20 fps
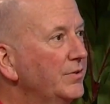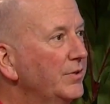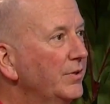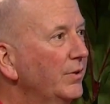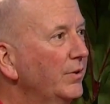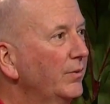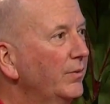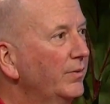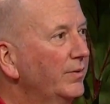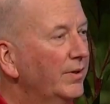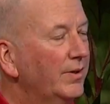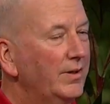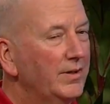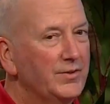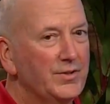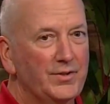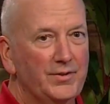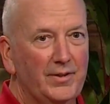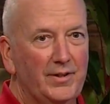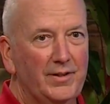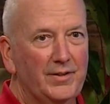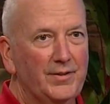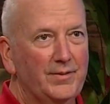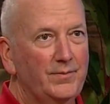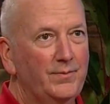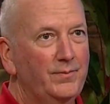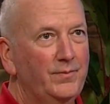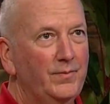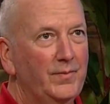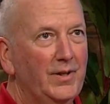Right. So the, it's, it's,
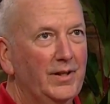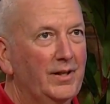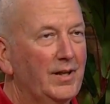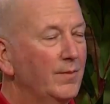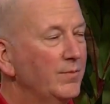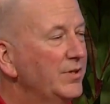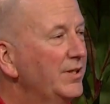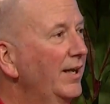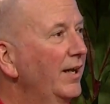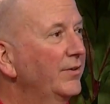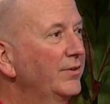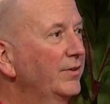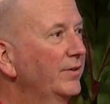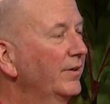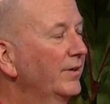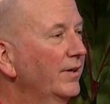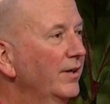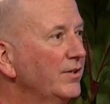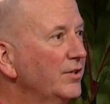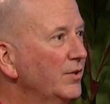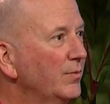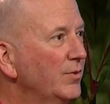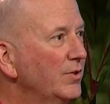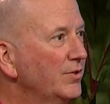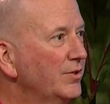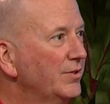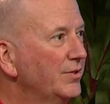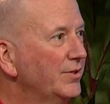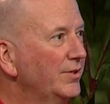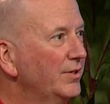it comes down to the
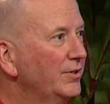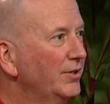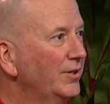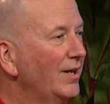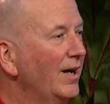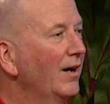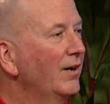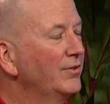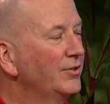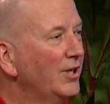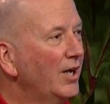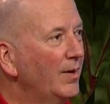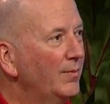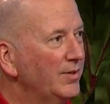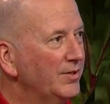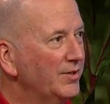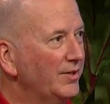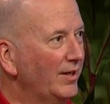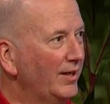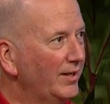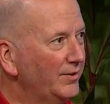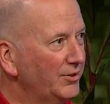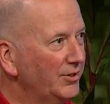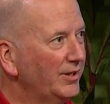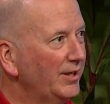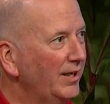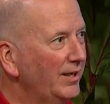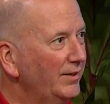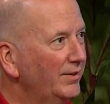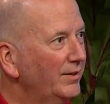customer's decision. Our job is to
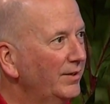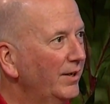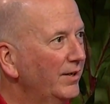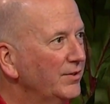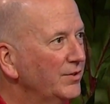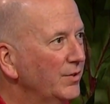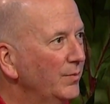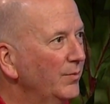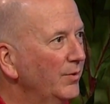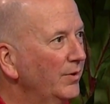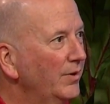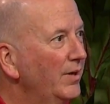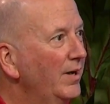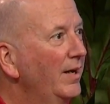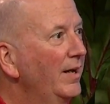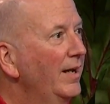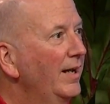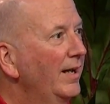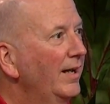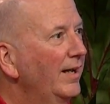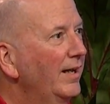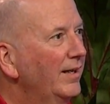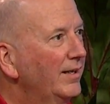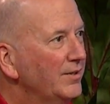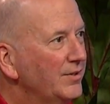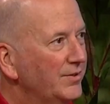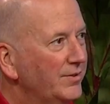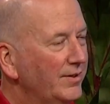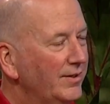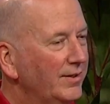educate the customer. Right and
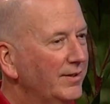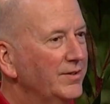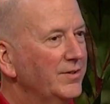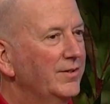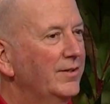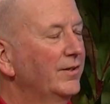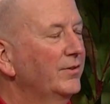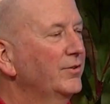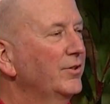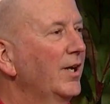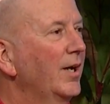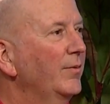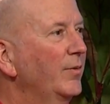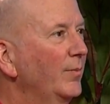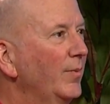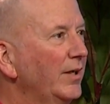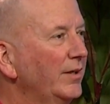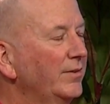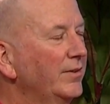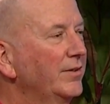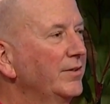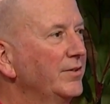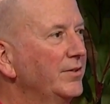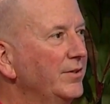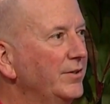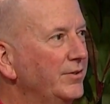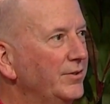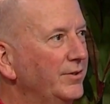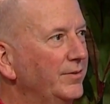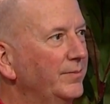it's, then it's their job to make the decision.